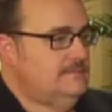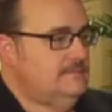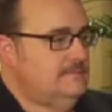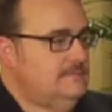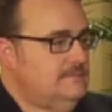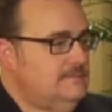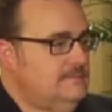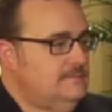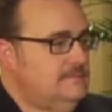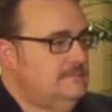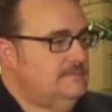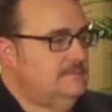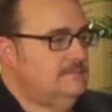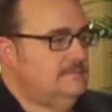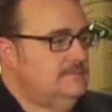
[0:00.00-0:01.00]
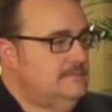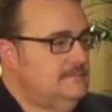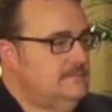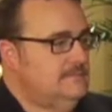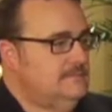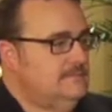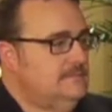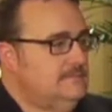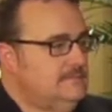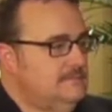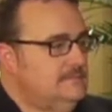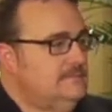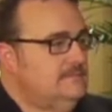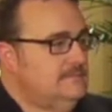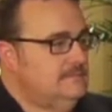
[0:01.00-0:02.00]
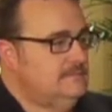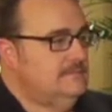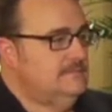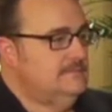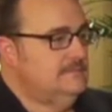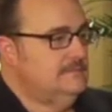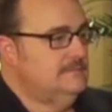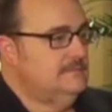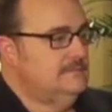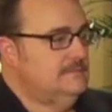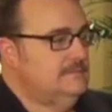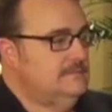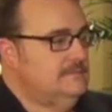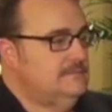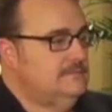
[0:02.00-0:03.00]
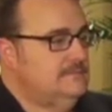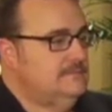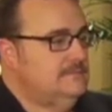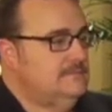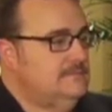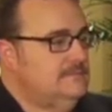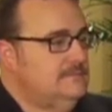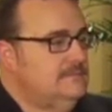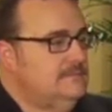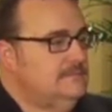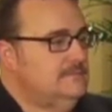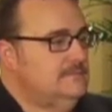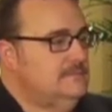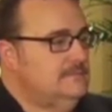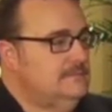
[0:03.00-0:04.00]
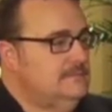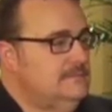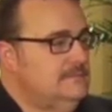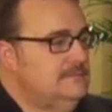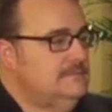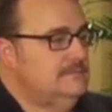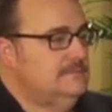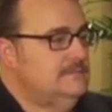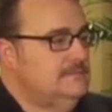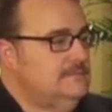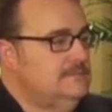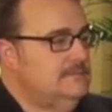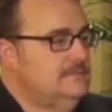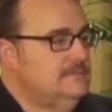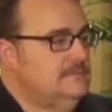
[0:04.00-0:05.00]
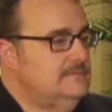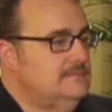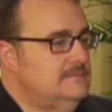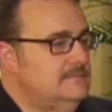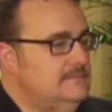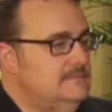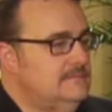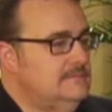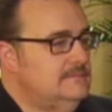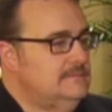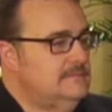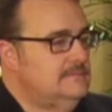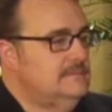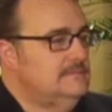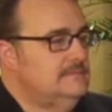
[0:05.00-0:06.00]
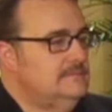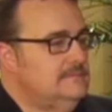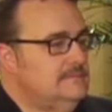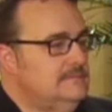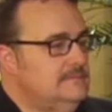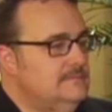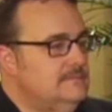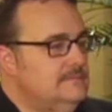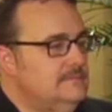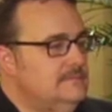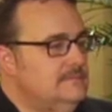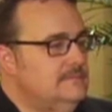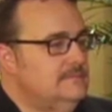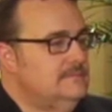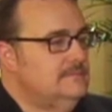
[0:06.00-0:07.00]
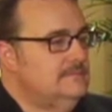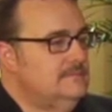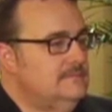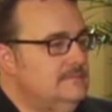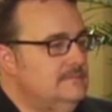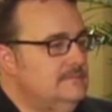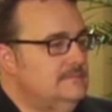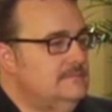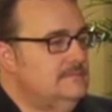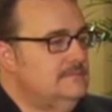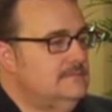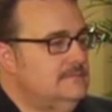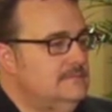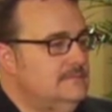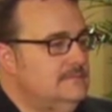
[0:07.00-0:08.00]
[no speech]